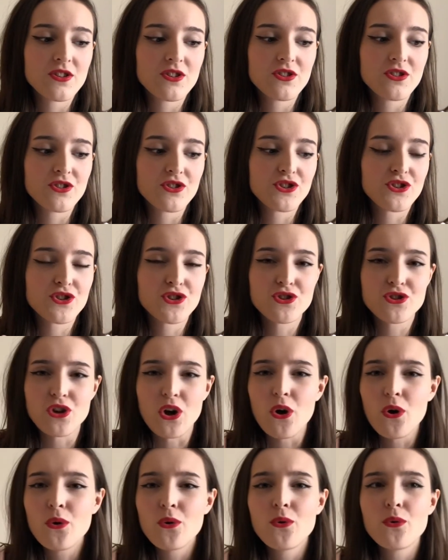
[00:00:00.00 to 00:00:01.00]

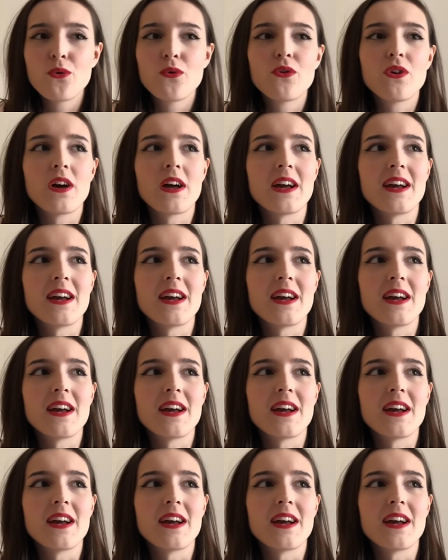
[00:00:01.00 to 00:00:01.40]
so